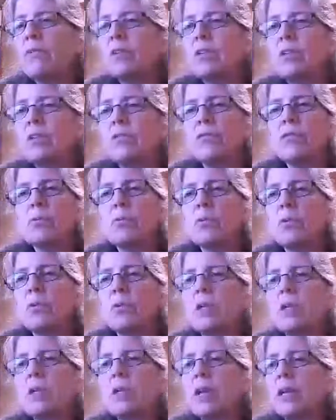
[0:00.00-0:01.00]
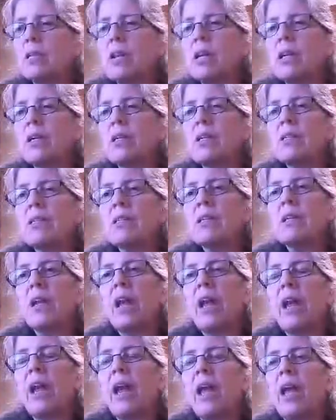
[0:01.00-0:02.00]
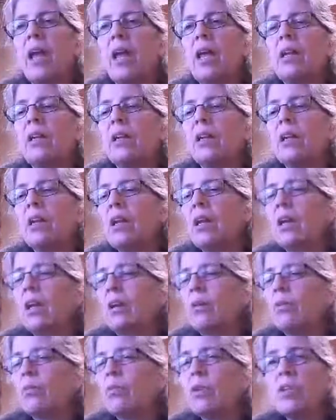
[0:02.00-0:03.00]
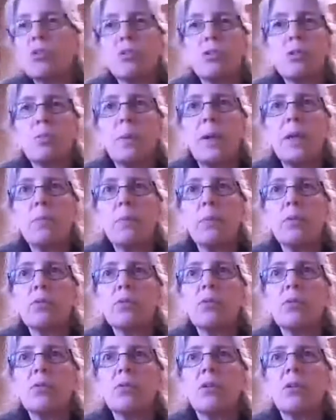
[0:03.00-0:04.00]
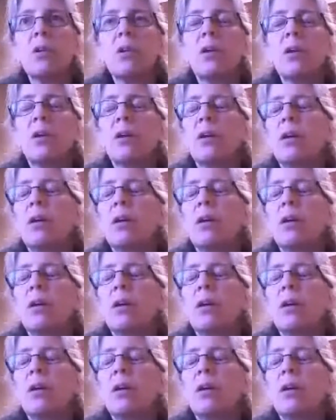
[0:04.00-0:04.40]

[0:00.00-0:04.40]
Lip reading: We have a difference between essays and research papers.